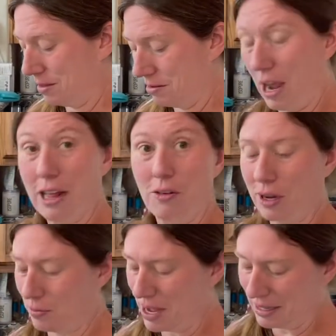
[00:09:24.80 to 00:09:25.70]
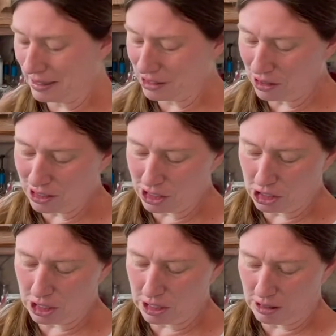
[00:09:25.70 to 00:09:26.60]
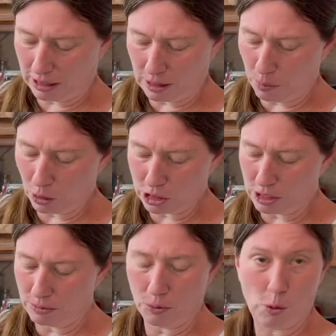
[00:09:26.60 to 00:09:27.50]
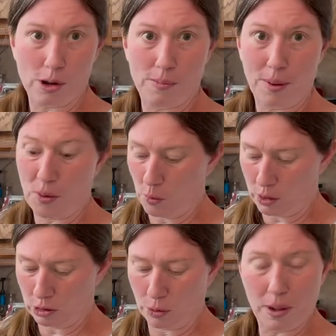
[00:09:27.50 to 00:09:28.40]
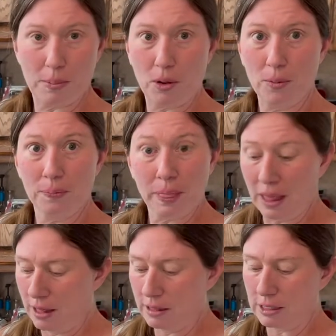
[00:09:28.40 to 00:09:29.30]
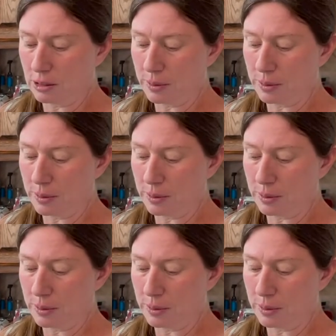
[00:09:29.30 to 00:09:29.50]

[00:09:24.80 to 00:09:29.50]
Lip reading: Highly recommend. And so this is just like a portion for maybe 1 or 2 people. This would be